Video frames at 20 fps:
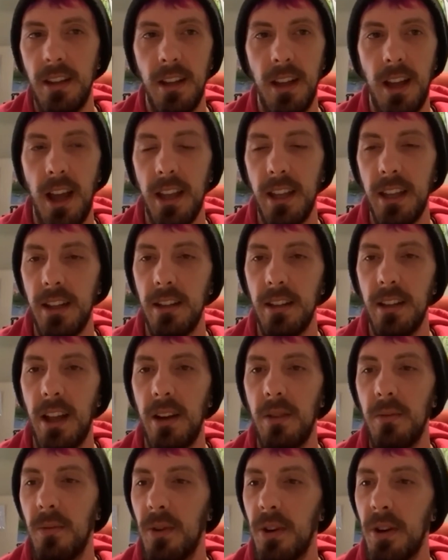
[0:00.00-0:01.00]
I get a lot
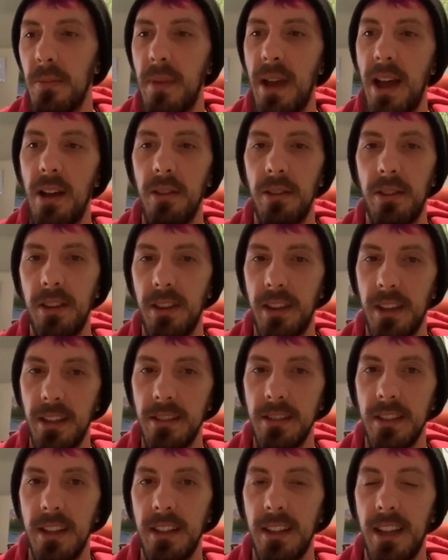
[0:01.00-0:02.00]
of word of mouth and
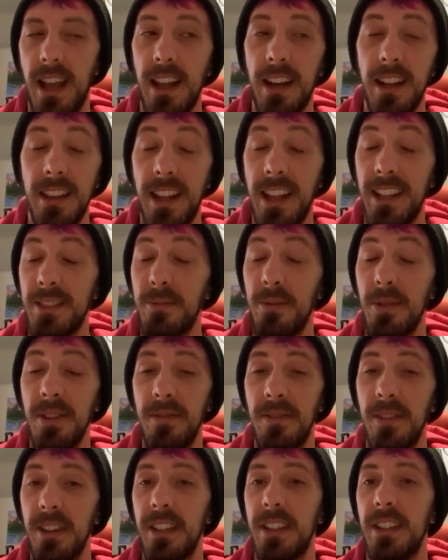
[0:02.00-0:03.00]
things like that, and that's pretty
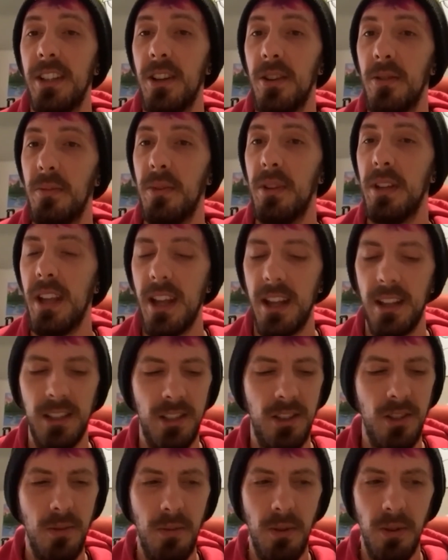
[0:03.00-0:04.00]
fucking dope. But yeah, it's
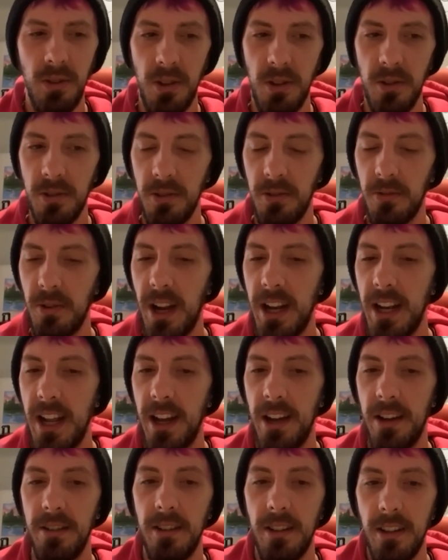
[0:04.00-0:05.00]
super local right
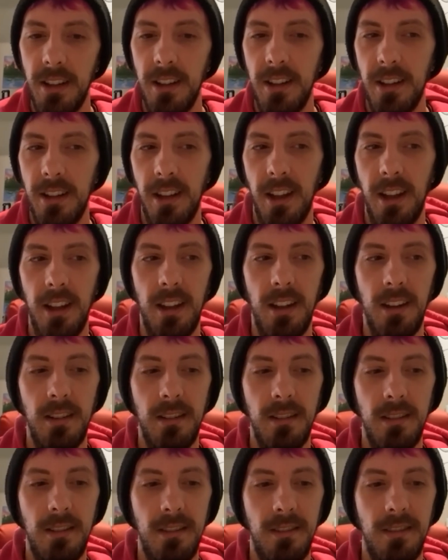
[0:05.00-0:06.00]
now,
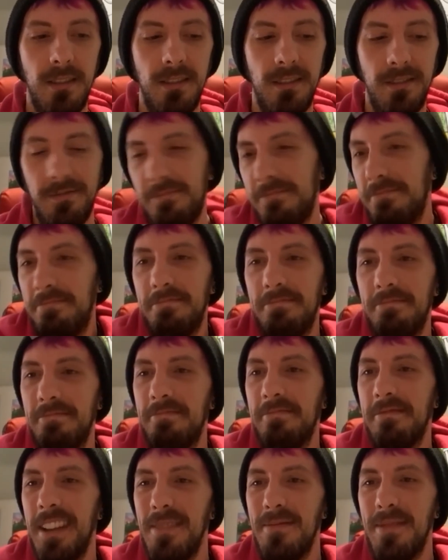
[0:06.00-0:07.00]
and
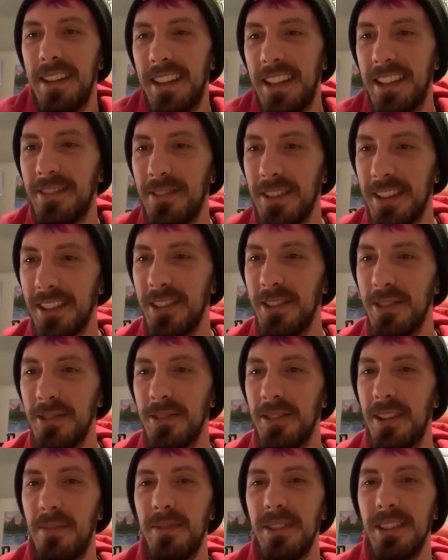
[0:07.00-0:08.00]
yeah, man, that's fucking cool.
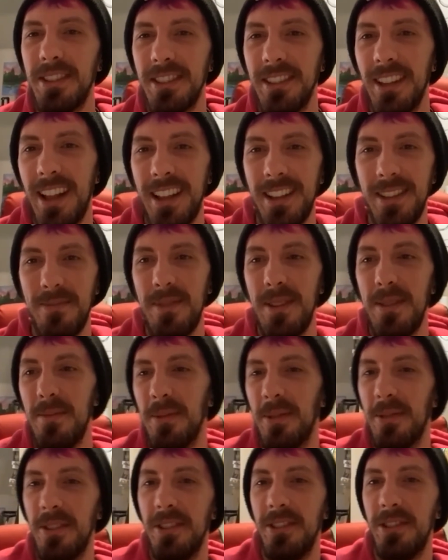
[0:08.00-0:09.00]
I'm just glad that people
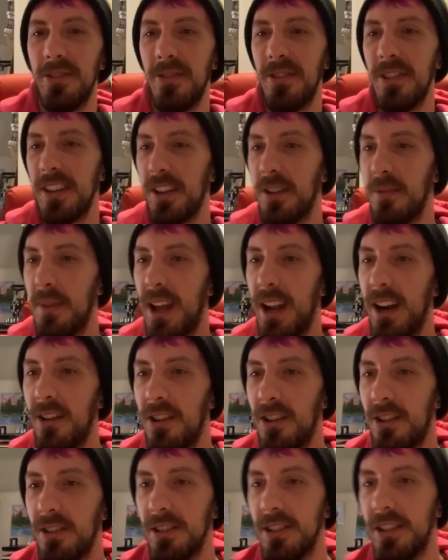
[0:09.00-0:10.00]
are enjoying them at
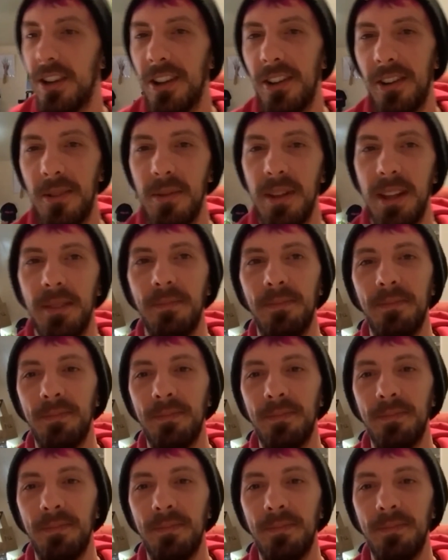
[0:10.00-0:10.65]
all. You know what I mean?